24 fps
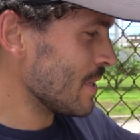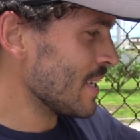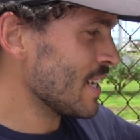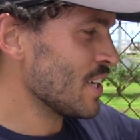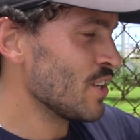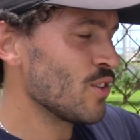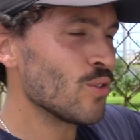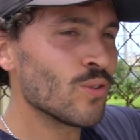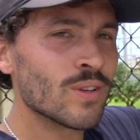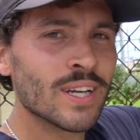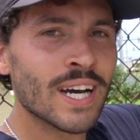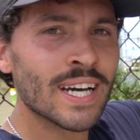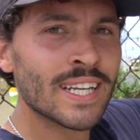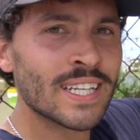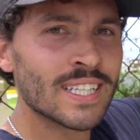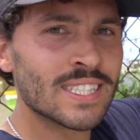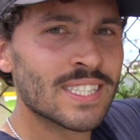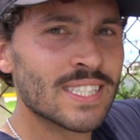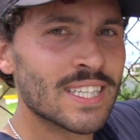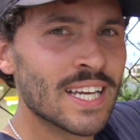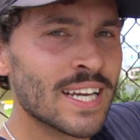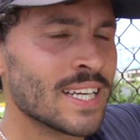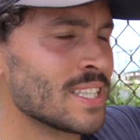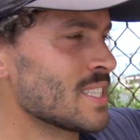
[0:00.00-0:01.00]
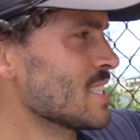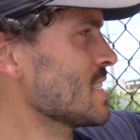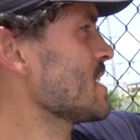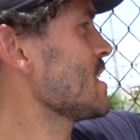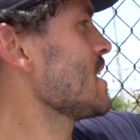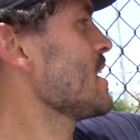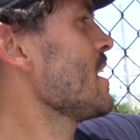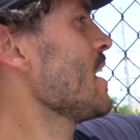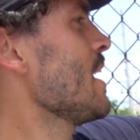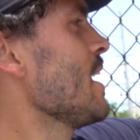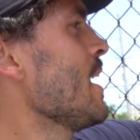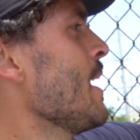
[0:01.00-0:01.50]
a United States
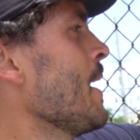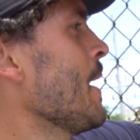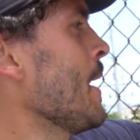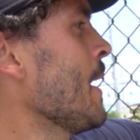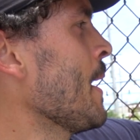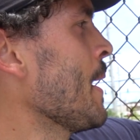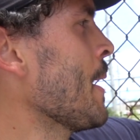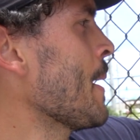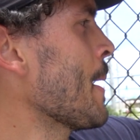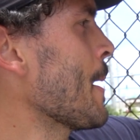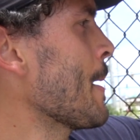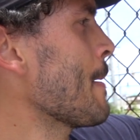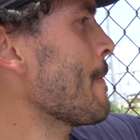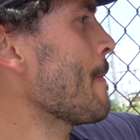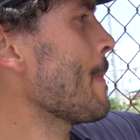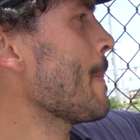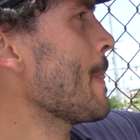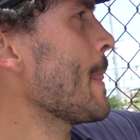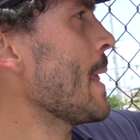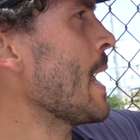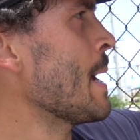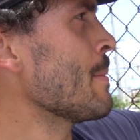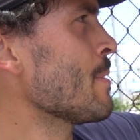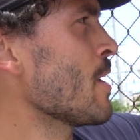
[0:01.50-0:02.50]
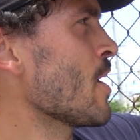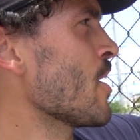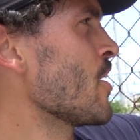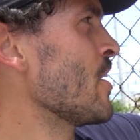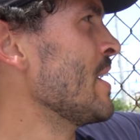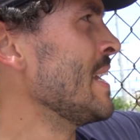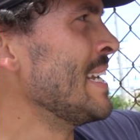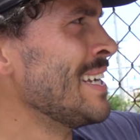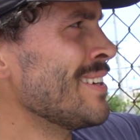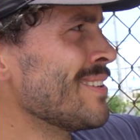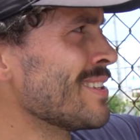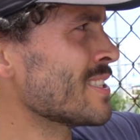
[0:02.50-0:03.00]

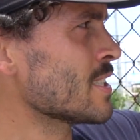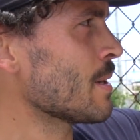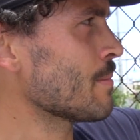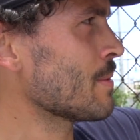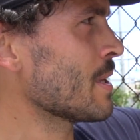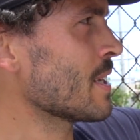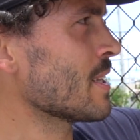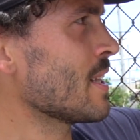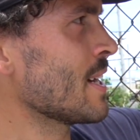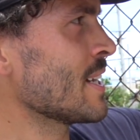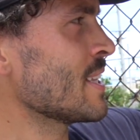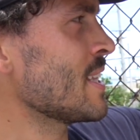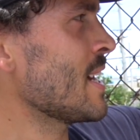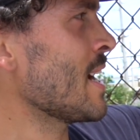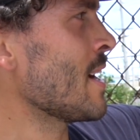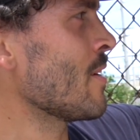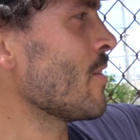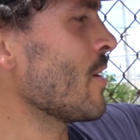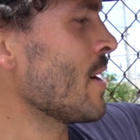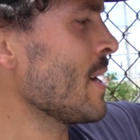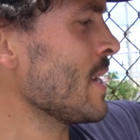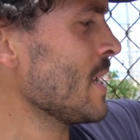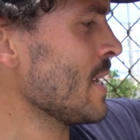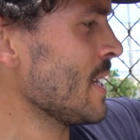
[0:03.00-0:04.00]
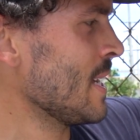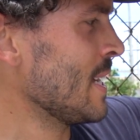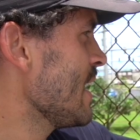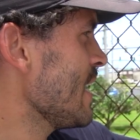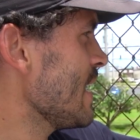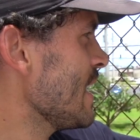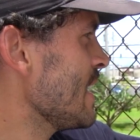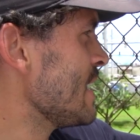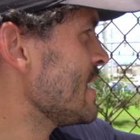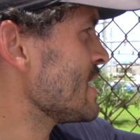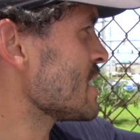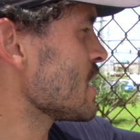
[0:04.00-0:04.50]
MRE or something like that, right?
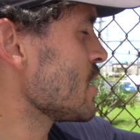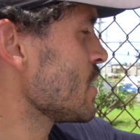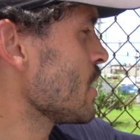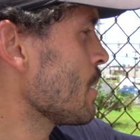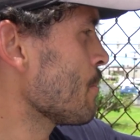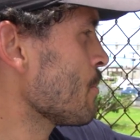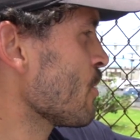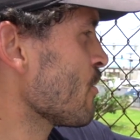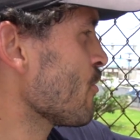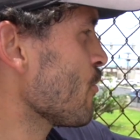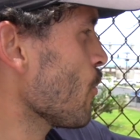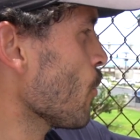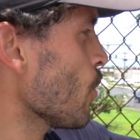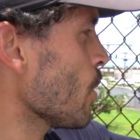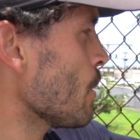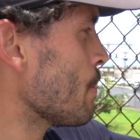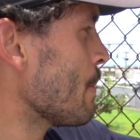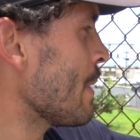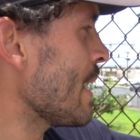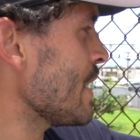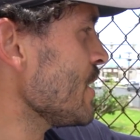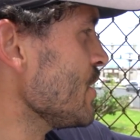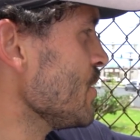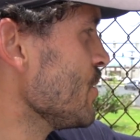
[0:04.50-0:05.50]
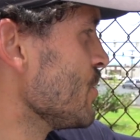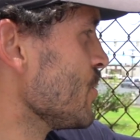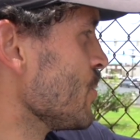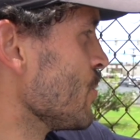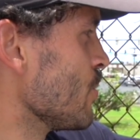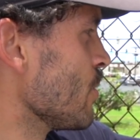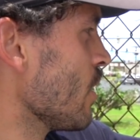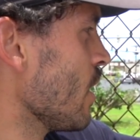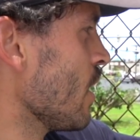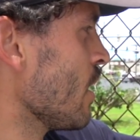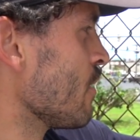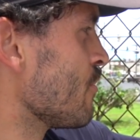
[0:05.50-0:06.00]
It is a number 4 menu,
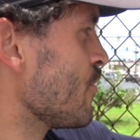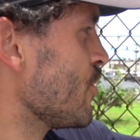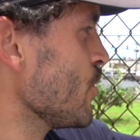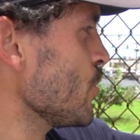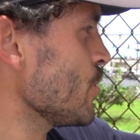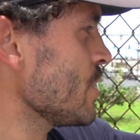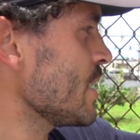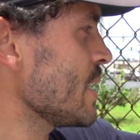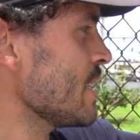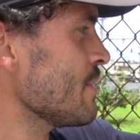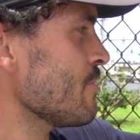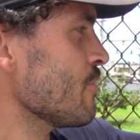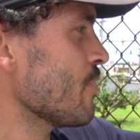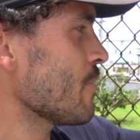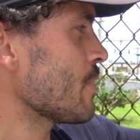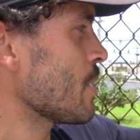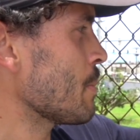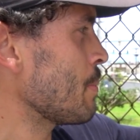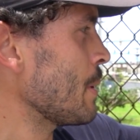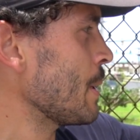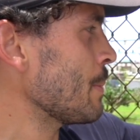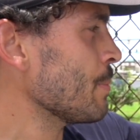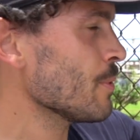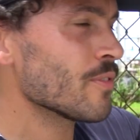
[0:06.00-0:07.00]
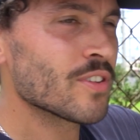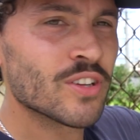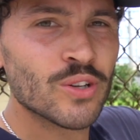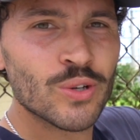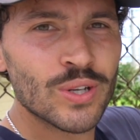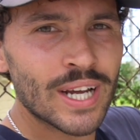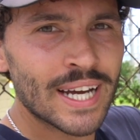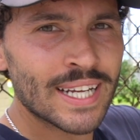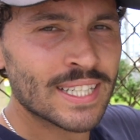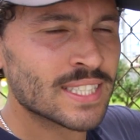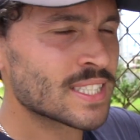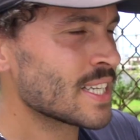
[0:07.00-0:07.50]
a food gift from the people of the
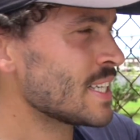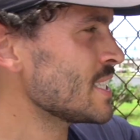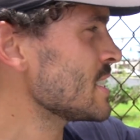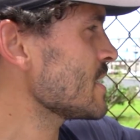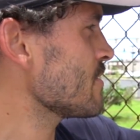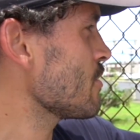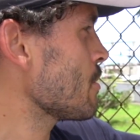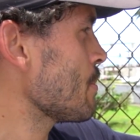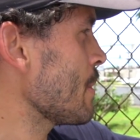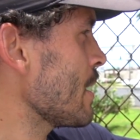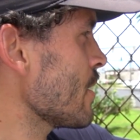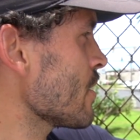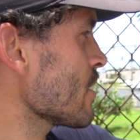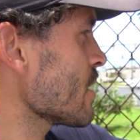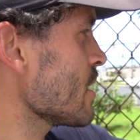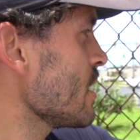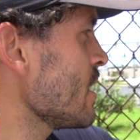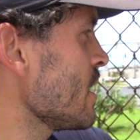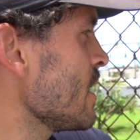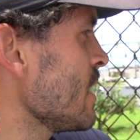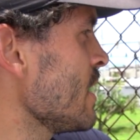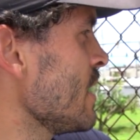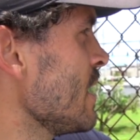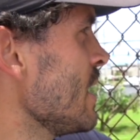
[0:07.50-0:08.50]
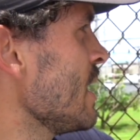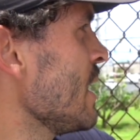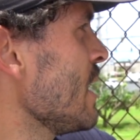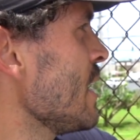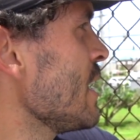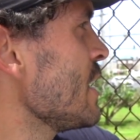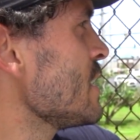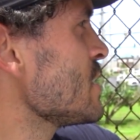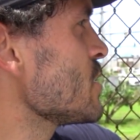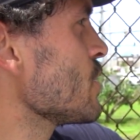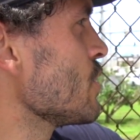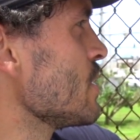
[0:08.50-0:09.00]
United States of America.
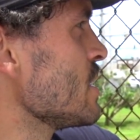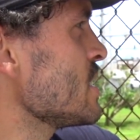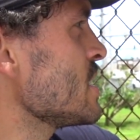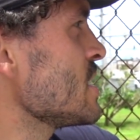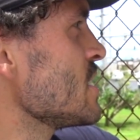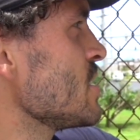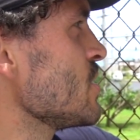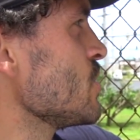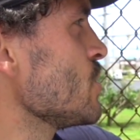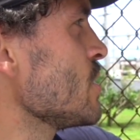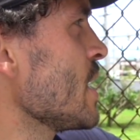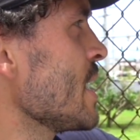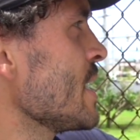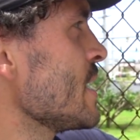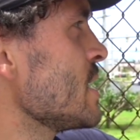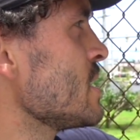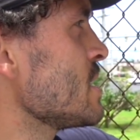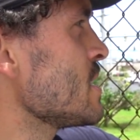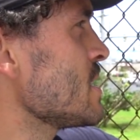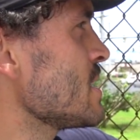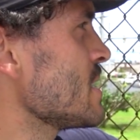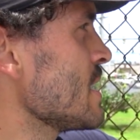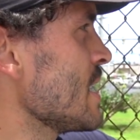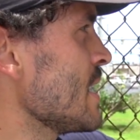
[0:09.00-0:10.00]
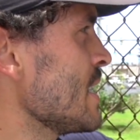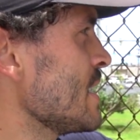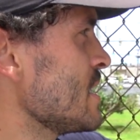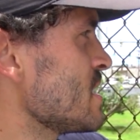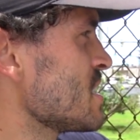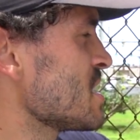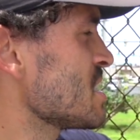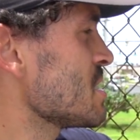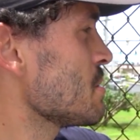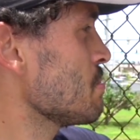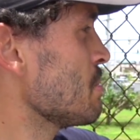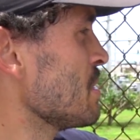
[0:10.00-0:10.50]
So this is the United
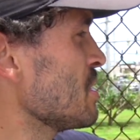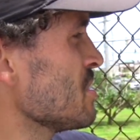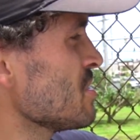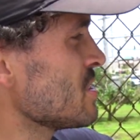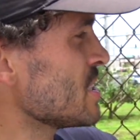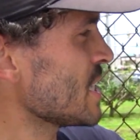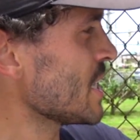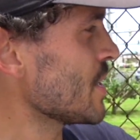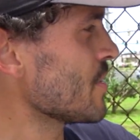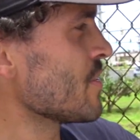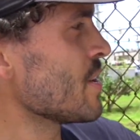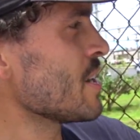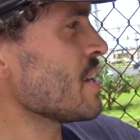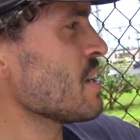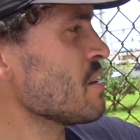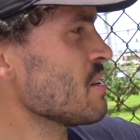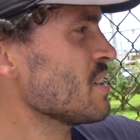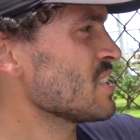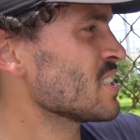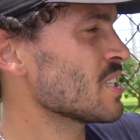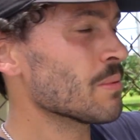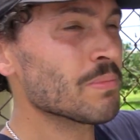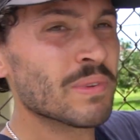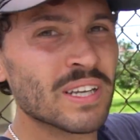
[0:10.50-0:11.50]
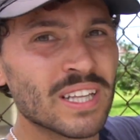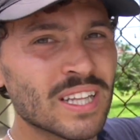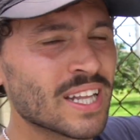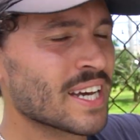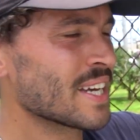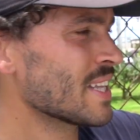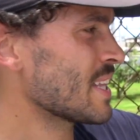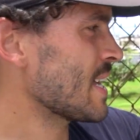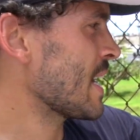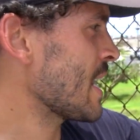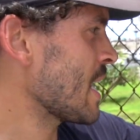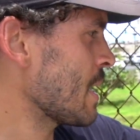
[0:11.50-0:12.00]
States military, something
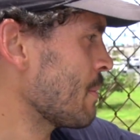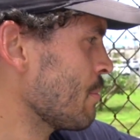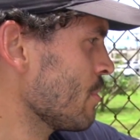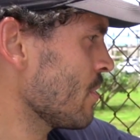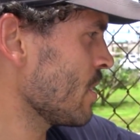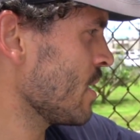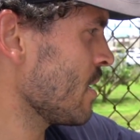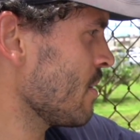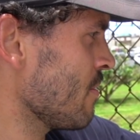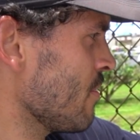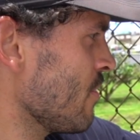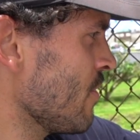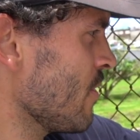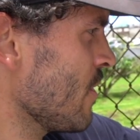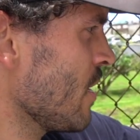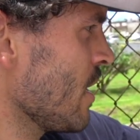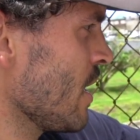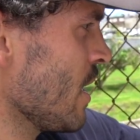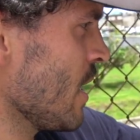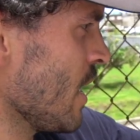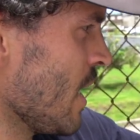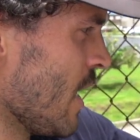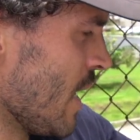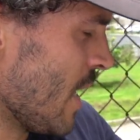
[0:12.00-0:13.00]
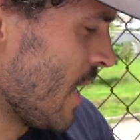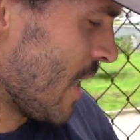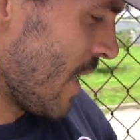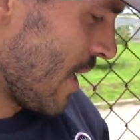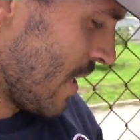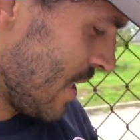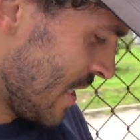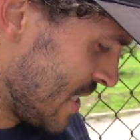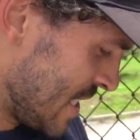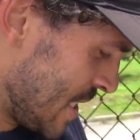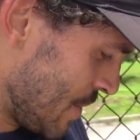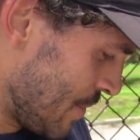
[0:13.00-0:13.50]
like that, I believe.
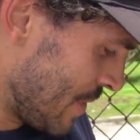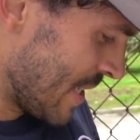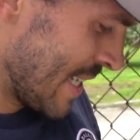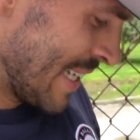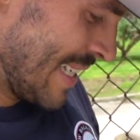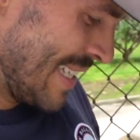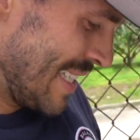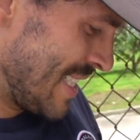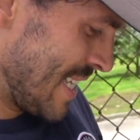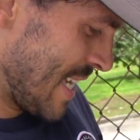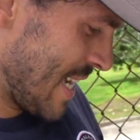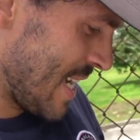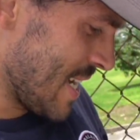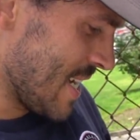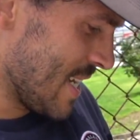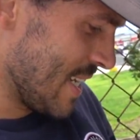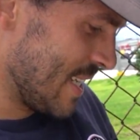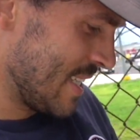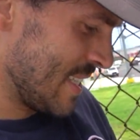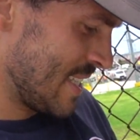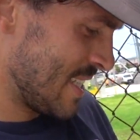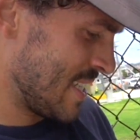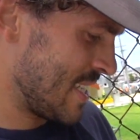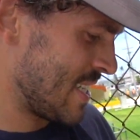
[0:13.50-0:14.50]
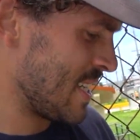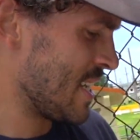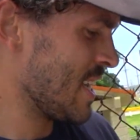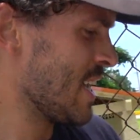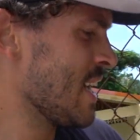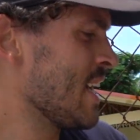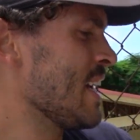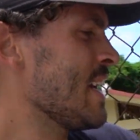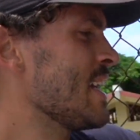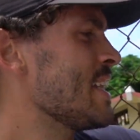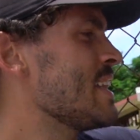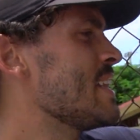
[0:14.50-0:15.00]
Let's see what it contains.
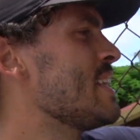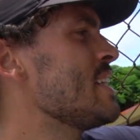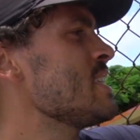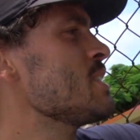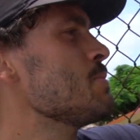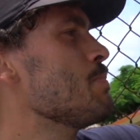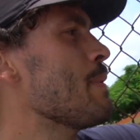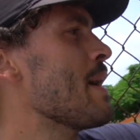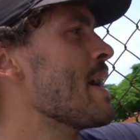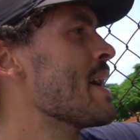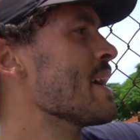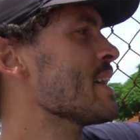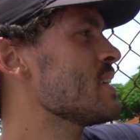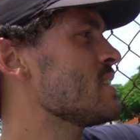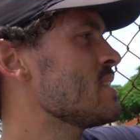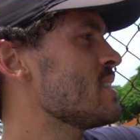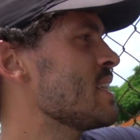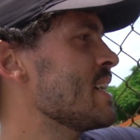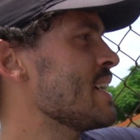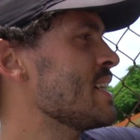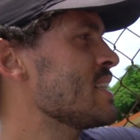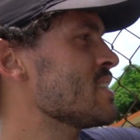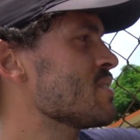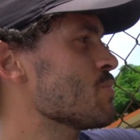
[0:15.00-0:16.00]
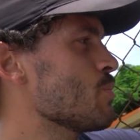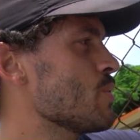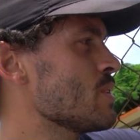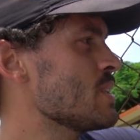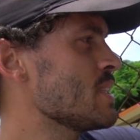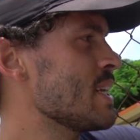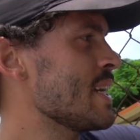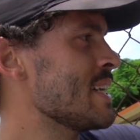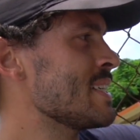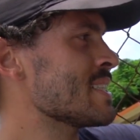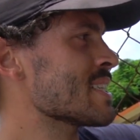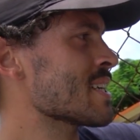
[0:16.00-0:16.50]
This bag contains 1
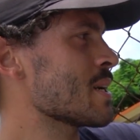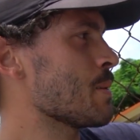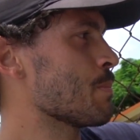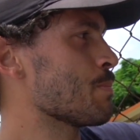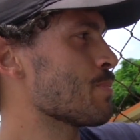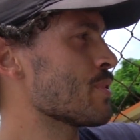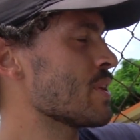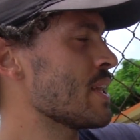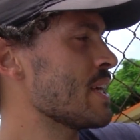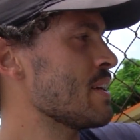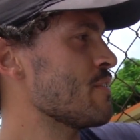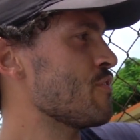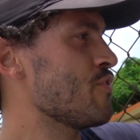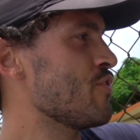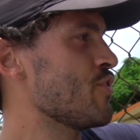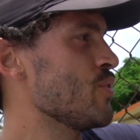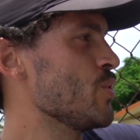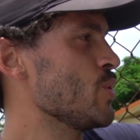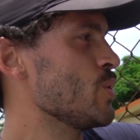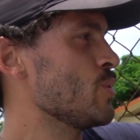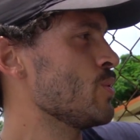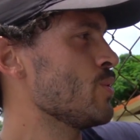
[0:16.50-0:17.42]
day's complete food